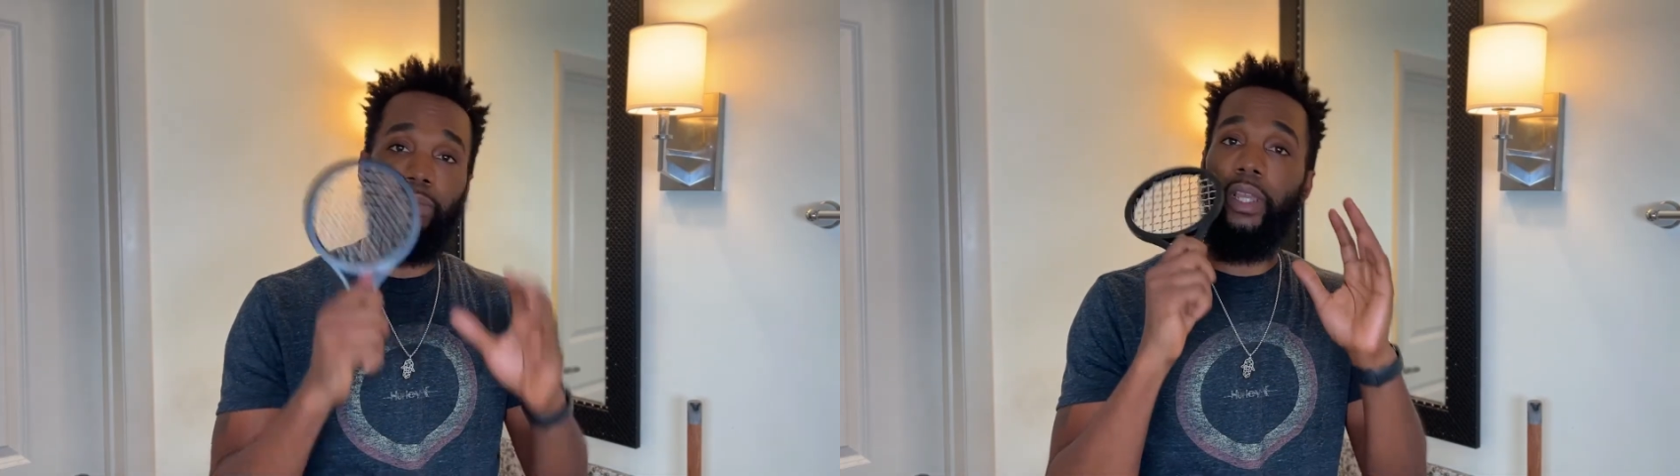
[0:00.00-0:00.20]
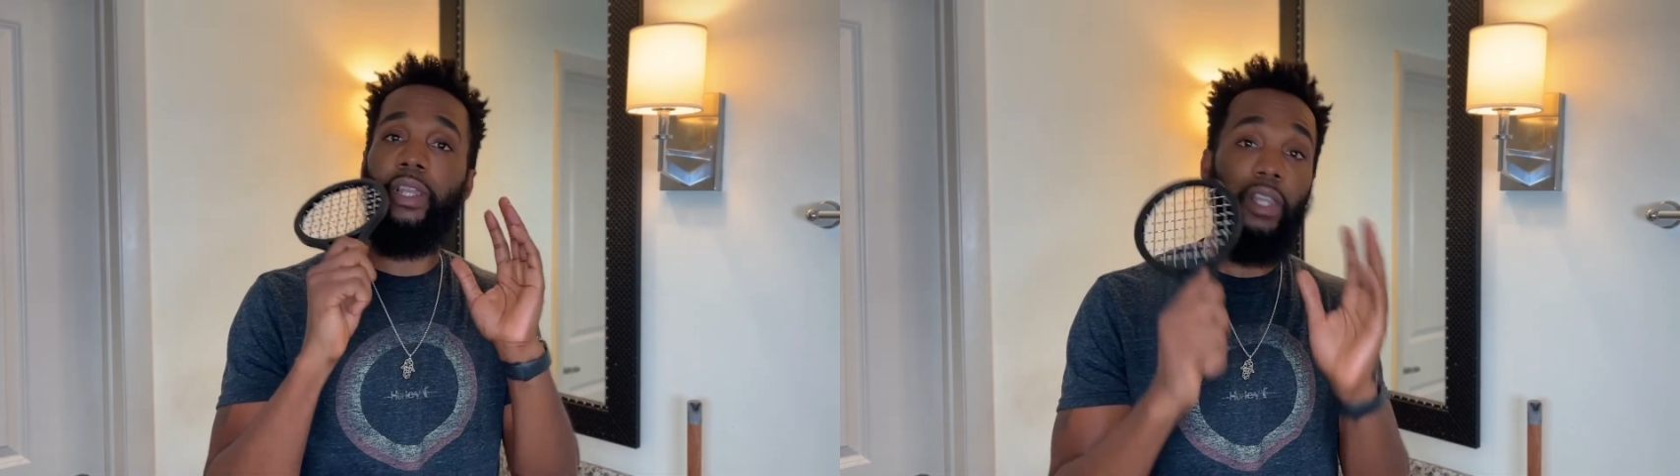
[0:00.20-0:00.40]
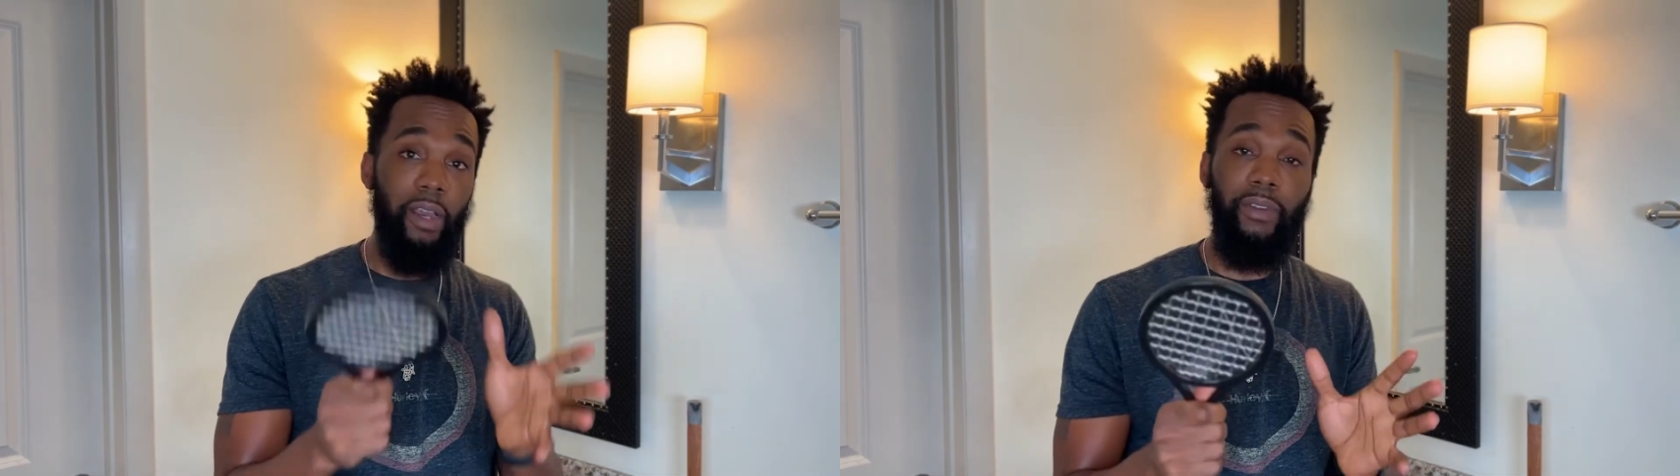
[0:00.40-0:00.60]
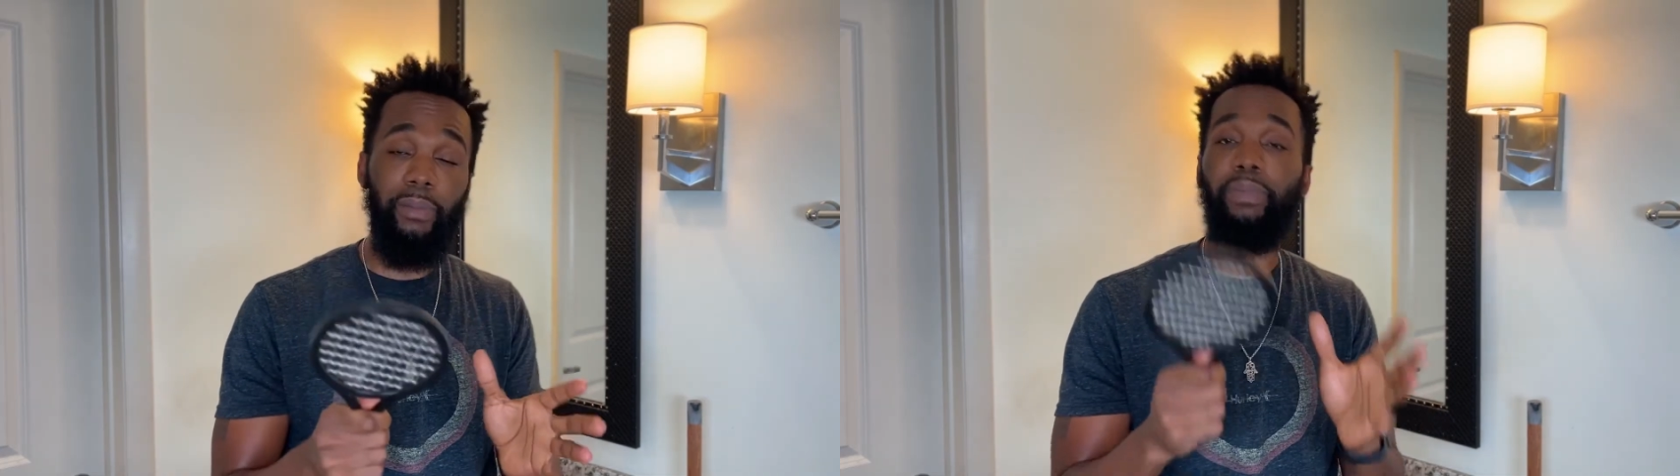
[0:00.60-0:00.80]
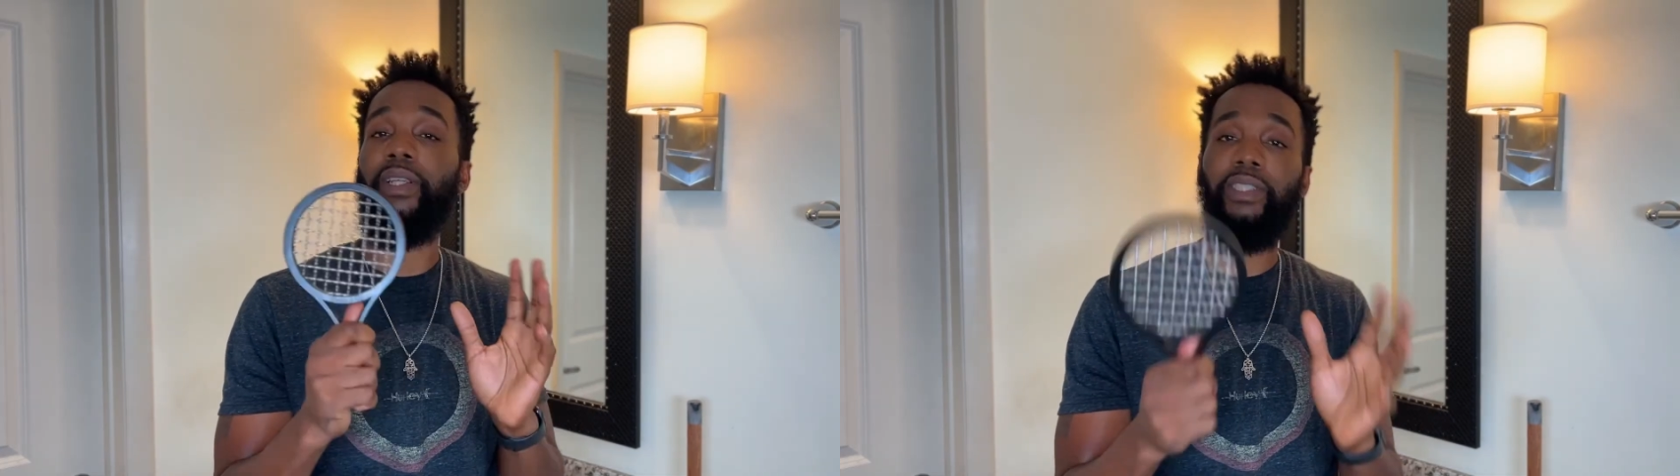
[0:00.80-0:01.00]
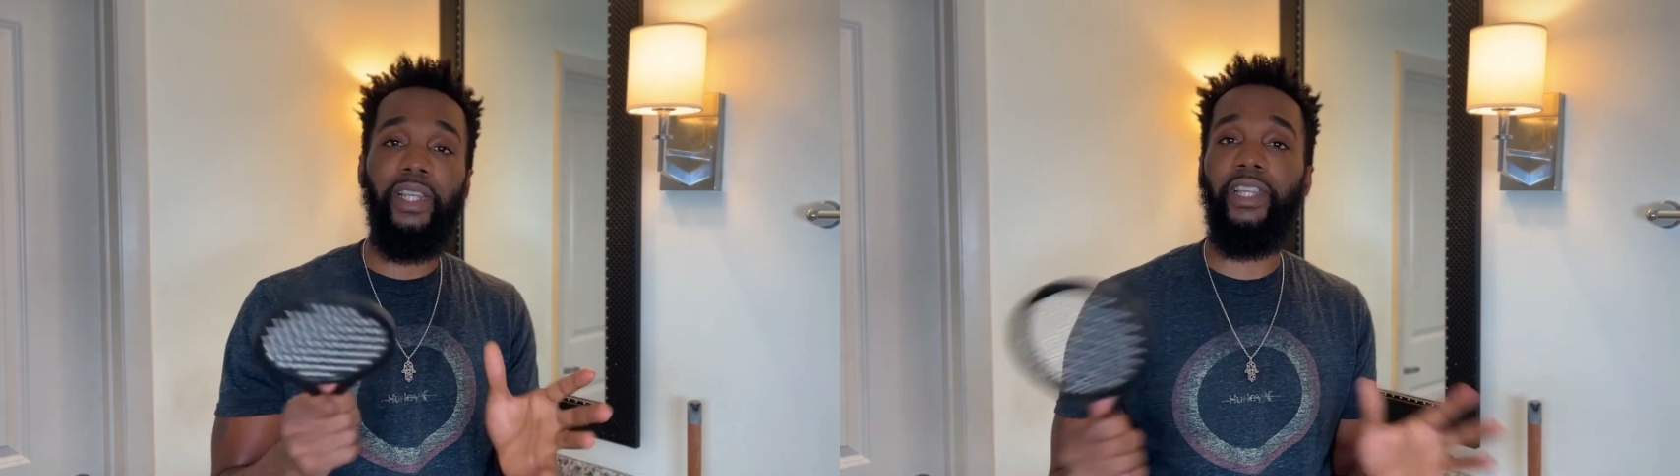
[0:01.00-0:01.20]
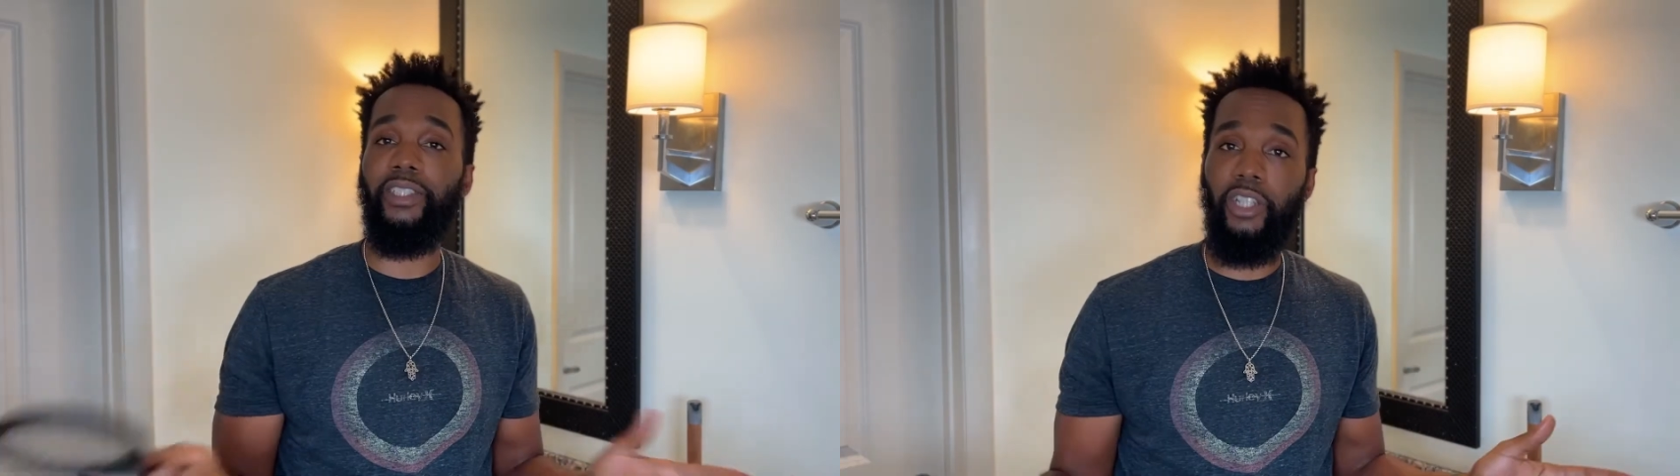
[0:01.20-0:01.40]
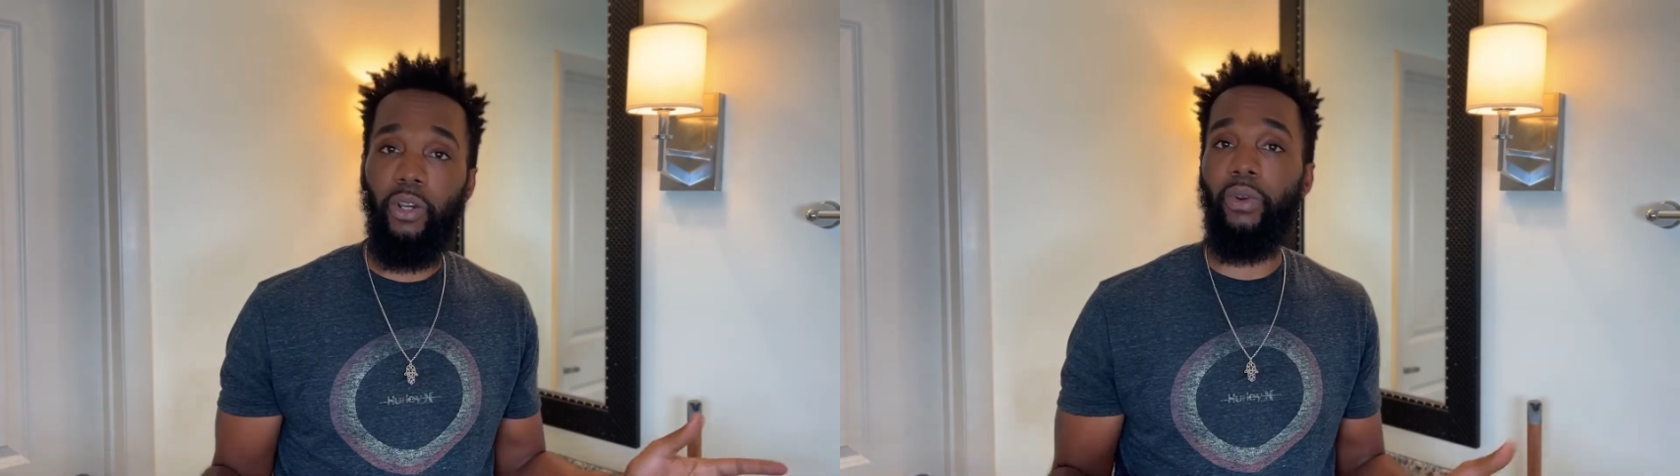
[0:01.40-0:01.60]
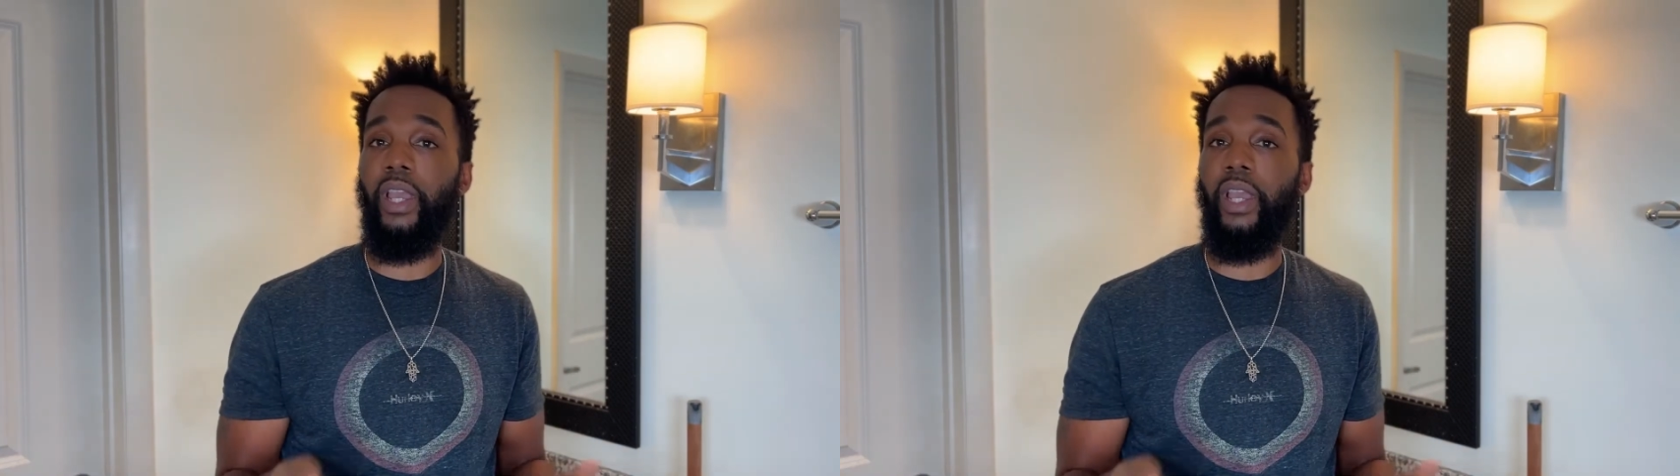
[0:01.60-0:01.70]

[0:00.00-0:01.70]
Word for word: and love it, please let us know.